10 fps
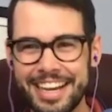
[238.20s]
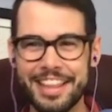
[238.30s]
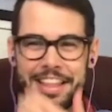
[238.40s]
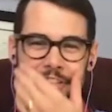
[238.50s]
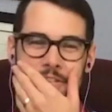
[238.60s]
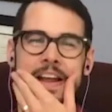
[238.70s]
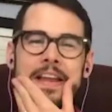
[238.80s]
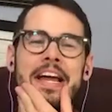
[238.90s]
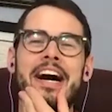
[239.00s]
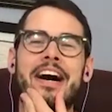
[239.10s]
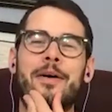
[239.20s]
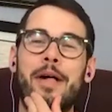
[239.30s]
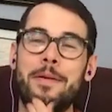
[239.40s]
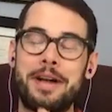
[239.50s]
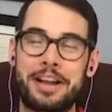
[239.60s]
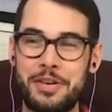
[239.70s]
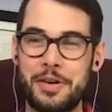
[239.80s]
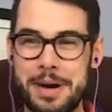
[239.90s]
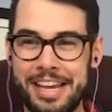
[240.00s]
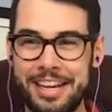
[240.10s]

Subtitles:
That's right. Well, I'm not going to opine